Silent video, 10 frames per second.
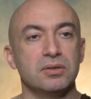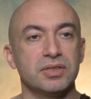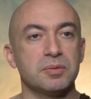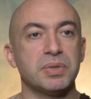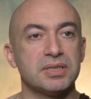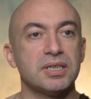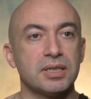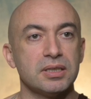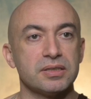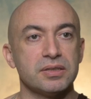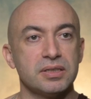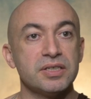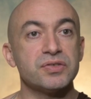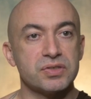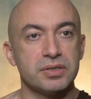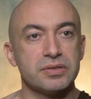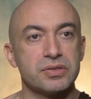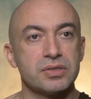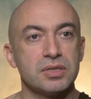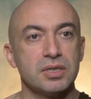in that particular instance.